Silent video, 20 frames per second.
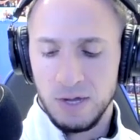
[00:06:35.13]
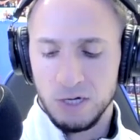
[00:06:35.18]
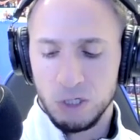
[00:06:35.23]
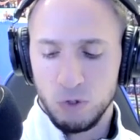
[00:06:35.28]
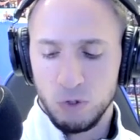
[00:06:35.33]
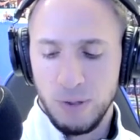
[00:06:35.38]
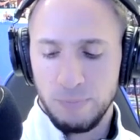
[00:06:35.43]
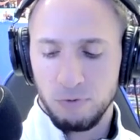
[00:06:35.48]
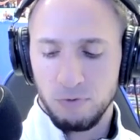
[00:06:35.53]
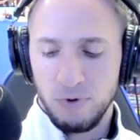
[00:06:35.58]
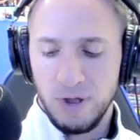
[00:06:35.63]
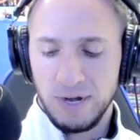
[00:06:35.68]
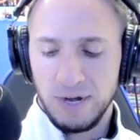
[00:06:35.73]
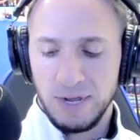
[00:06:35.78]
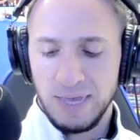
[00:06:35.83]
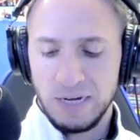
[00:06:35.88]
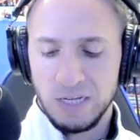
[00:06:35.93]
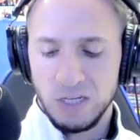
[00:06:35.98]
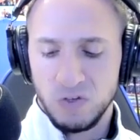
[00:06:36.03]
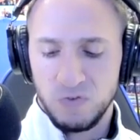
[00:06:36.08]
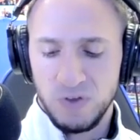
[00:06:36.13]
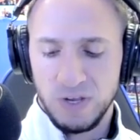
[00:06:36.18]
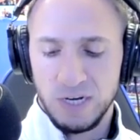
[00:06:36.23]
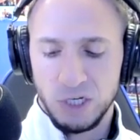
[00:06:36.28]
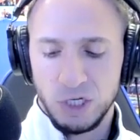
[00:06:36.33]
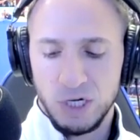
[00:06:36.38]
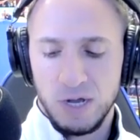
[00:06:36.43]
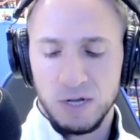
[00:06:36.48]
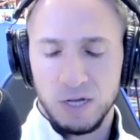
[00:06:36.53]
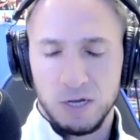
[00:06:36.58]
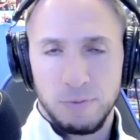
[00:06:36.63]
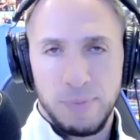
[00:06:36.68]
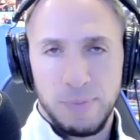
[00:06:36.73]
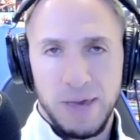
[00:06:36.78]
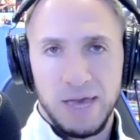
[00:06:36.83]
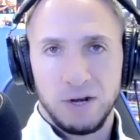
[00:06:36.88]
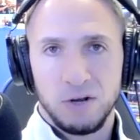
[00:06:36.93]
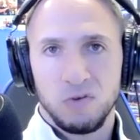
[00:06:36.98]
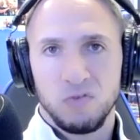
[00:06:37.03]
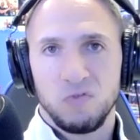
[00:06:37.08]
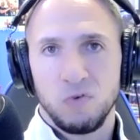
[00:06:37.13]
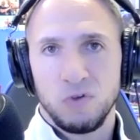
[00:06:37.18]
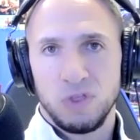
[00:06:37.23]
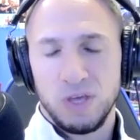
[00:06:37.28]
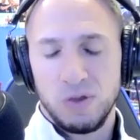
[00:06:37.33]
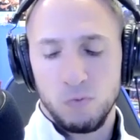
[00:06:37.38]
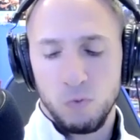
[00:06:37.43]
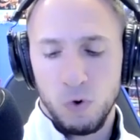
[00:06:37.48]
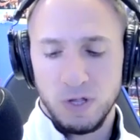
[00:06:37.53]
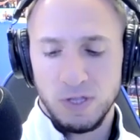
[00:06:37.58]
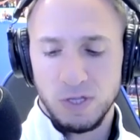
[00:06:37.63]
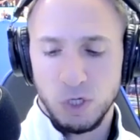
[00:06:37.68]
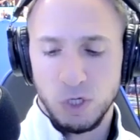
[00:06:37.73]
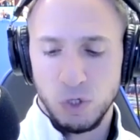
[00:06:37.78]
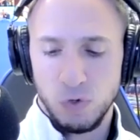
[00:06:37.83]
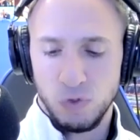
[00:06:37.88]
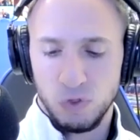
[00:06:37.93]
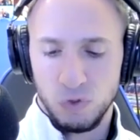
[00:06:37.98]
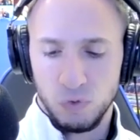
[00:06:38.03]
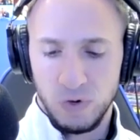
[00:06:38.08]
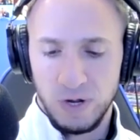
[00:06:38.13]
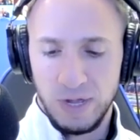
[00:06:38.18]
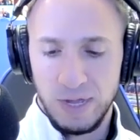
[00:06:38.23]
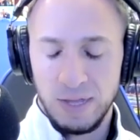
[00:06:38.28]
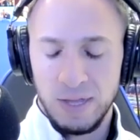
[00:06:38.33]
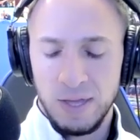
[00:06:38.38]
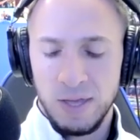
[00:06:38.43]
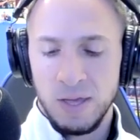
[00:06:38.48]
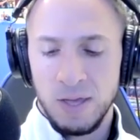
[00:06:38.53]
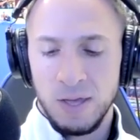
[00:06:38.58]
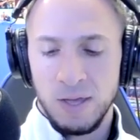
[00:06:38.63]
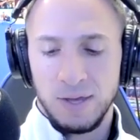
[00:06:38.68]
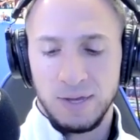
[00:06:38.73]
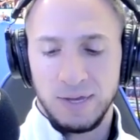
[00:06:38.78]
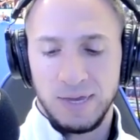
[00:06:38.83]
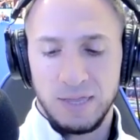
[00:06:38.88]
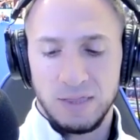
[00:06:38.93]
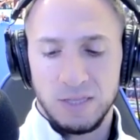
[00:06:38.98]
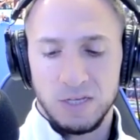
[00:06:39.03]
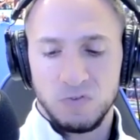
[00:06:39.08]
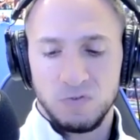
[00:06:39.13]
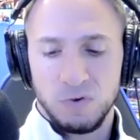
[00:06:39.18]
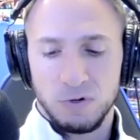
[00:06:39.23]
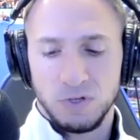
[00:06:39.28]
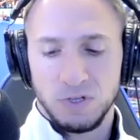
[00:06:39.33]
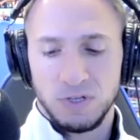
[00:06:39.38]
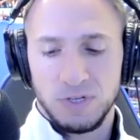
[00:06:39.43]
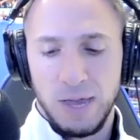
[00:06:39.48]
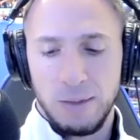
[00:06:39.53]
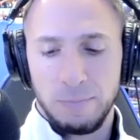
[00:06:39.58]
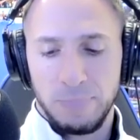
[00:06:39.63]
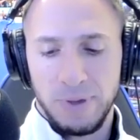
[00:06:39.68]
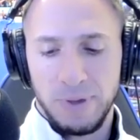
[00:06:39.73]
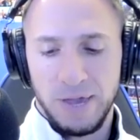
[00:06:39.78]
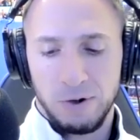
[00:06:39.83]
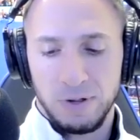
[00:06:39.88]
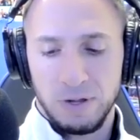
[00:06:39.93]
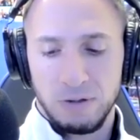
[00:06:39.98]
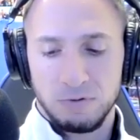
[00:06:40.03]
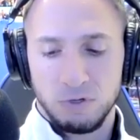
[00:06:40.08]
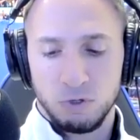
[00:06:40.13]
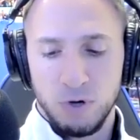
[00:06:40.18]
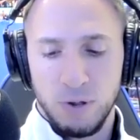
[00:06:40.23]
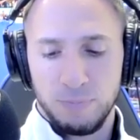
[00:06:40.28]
Trent Beretta hit his finish on Komander for the 1-2-3. Again, this first time pairing of Trent